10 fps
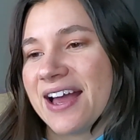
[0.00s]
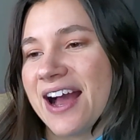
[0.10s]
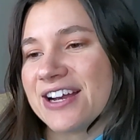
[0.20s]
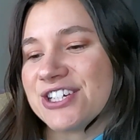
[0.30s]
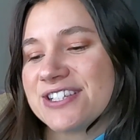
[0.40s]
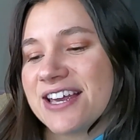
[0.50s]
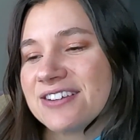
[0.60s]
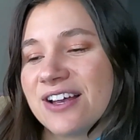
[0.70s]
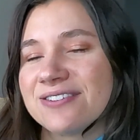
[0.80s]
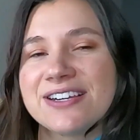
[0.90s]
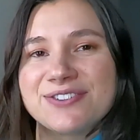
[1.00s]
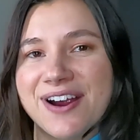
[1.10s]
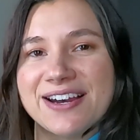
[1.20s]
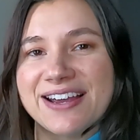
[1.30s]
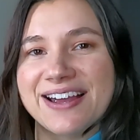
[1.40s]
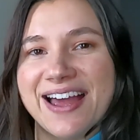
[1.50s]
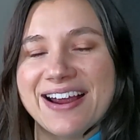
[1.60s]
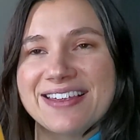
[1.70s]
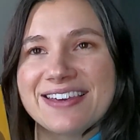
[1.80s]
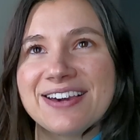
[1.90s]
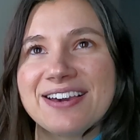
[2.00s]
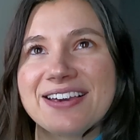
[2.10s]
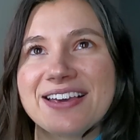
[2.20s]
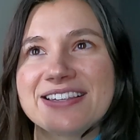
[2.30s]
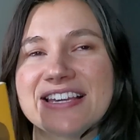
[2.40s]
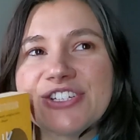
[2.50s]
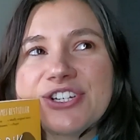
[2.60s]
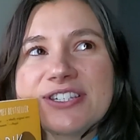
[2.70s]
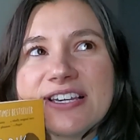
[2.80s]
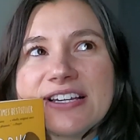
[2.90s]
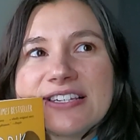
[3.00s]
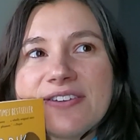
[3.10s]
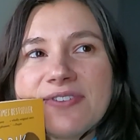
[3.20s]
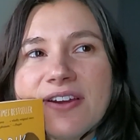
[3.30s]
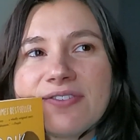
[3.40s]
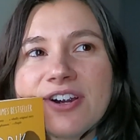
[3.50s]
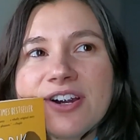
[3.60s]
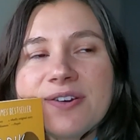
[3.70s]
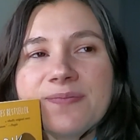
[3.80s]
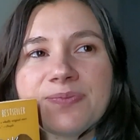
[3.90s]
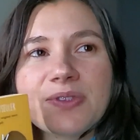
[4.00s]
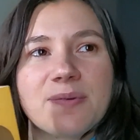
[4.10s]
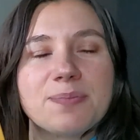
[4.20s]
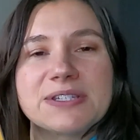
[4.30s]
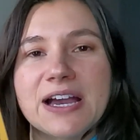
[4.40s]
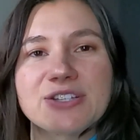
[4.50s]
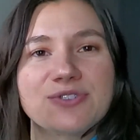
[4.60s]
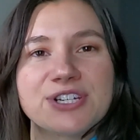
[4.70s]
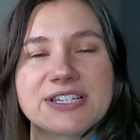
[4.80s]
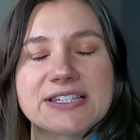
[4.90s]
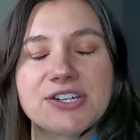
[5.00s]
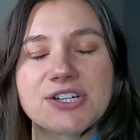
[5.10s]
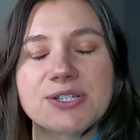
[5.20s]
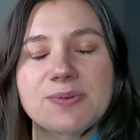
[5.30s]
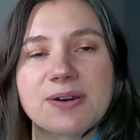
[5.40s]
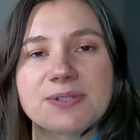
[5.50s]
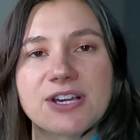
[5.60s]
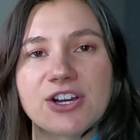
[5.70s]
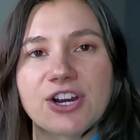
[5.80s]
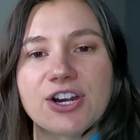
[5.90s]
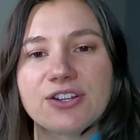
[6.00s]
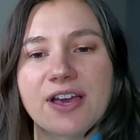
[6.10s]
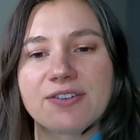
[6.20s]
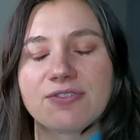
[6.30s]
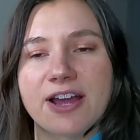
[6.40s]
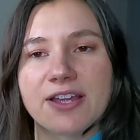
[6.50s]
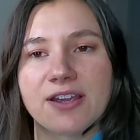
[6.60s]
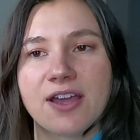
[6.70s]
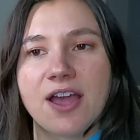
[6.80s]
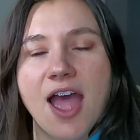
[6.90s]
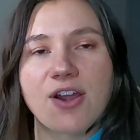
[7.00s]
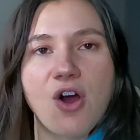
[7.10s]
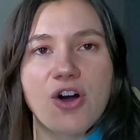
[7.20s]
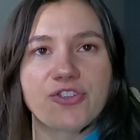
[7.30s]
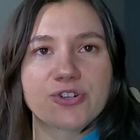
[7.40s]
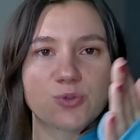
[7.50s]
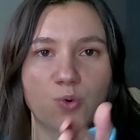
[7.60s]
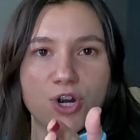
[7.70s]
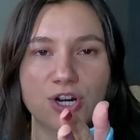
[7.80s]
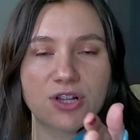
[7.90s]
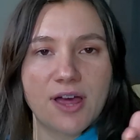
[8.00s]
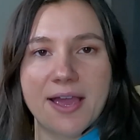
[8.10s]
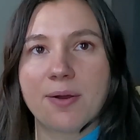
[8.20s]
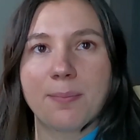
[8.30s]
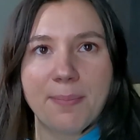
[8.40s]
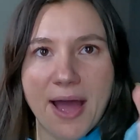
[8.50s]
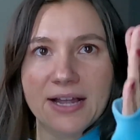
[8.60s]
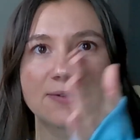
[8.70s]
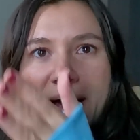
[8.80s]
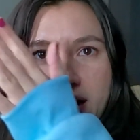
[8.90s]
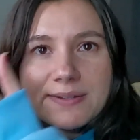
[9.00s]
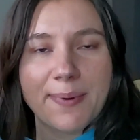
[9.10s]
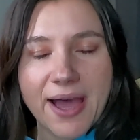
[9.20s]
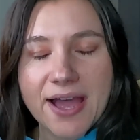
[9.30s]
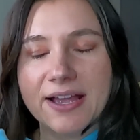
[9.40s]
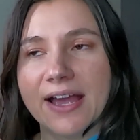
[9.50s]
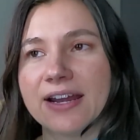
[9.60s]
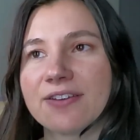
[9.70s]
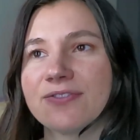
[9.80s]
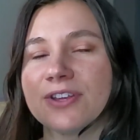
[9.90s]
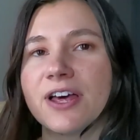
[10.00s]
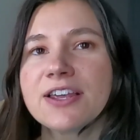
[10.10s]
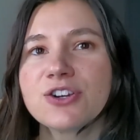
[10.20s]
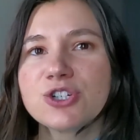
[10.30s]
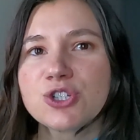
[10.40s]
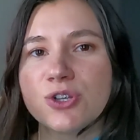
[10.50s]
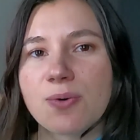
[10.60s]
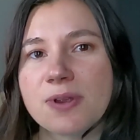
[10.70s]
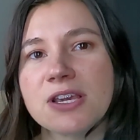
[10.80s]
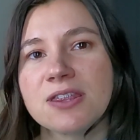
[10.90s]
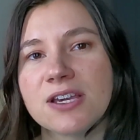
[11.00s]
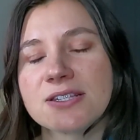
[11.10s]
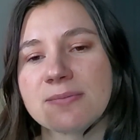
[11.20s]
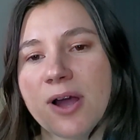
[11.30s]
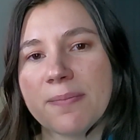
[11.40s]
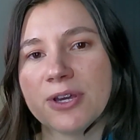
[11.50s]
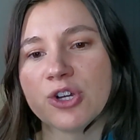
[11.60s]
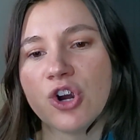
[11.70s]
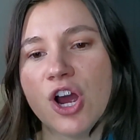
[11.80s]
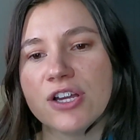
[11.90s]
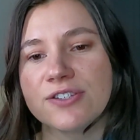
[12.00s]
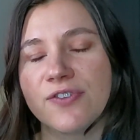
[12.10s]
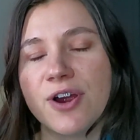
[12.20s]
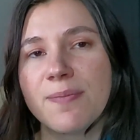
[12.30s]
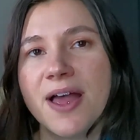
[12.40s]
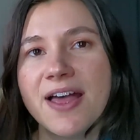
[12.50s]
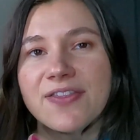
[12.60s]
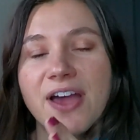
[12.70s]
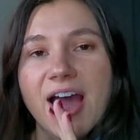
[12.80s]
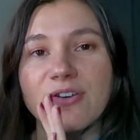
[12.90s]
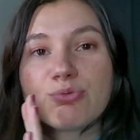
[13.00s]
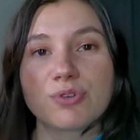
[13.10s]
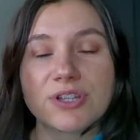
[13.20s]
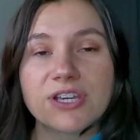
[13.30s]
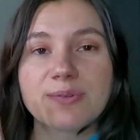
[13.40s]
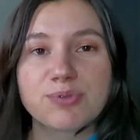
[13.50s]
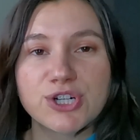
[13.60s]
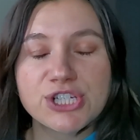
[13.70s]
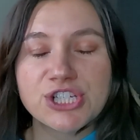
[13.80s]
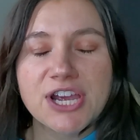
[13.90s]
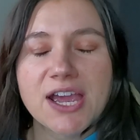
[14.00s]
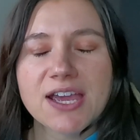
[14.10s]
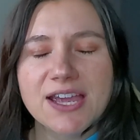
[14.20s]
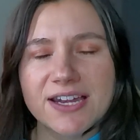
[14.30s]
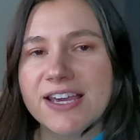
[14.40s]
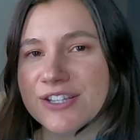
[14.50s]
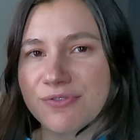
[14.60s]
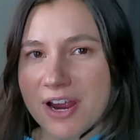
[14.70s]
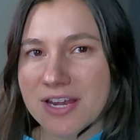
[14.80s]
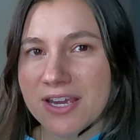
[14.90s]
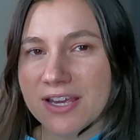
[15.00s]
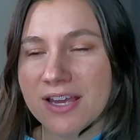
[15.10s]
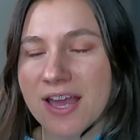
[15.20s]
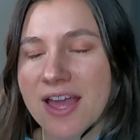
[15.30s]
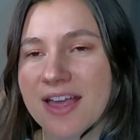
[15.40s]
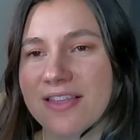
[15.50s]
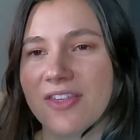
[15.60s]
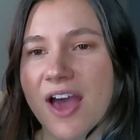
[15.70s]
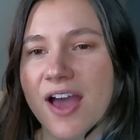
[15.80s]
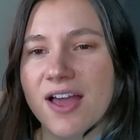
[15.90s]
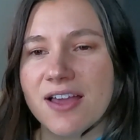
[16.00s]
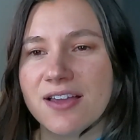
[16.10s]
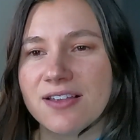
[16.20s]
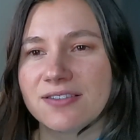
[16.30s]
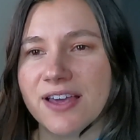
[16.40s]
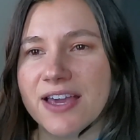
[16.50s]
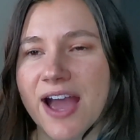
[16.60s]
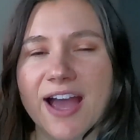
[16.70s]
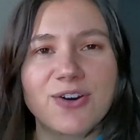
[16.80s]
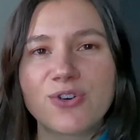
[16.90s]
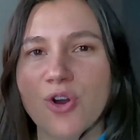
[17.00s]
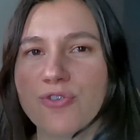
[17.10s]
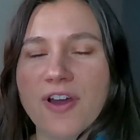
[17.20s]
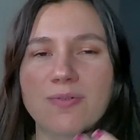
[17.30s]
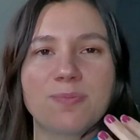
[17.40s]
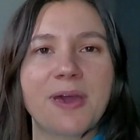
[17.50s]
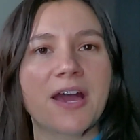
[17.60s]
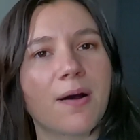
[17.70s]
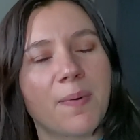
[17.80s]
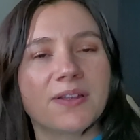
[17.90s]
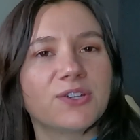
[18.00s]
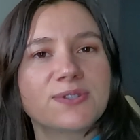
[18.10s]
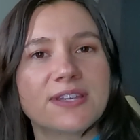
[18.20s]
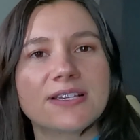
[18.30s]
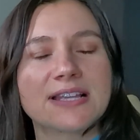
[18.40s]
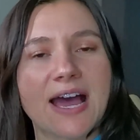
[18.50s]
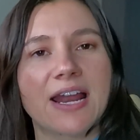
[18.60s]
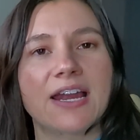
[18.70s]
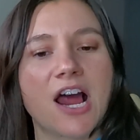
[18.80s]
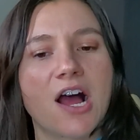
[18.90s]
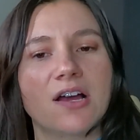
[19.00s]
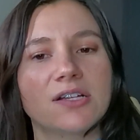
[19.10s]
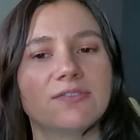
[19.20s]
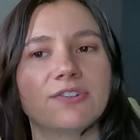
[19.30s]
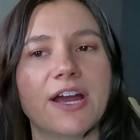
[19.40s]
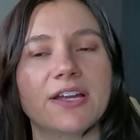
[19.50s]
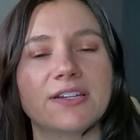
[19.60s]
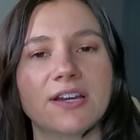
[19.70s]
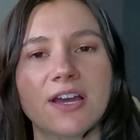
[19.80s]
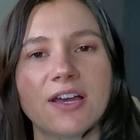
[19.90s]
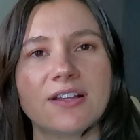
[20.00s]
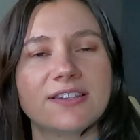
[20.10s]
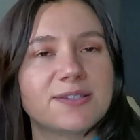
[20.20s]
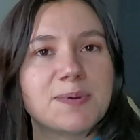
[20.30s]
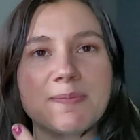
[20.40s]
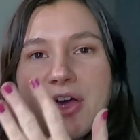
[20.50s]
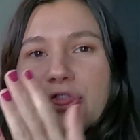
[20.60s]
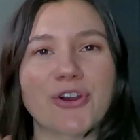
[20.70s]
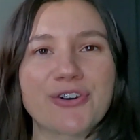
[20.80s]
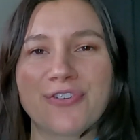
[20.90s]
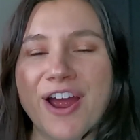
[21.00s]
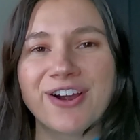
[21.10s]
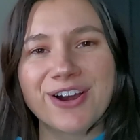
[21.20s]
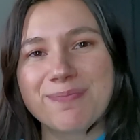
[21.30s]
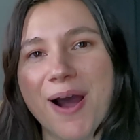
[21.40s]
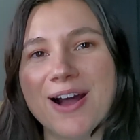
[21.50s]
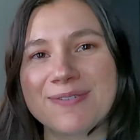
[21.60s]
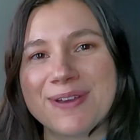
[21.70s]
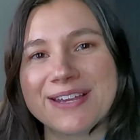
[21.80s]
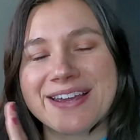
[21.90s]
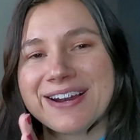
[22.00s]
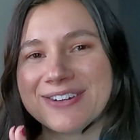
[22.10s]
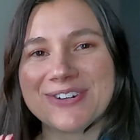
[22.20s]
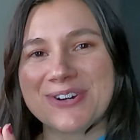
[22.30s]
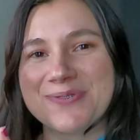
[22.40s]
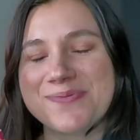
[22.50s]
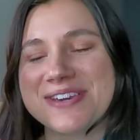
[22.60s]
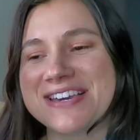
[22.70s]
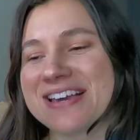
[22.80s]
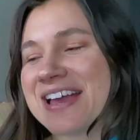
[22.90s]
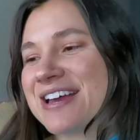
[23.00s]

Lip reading: I just like love his writing. And I think it's interesting because I've never, besides reading a series when I was younger, like read an author's work like back to back to back. And I feel like there's so many things I'm coming across from that I really appreciate in his writing that like I don't know if I would pick up on those things had I not read this be my third Fredrik Backman in under a week.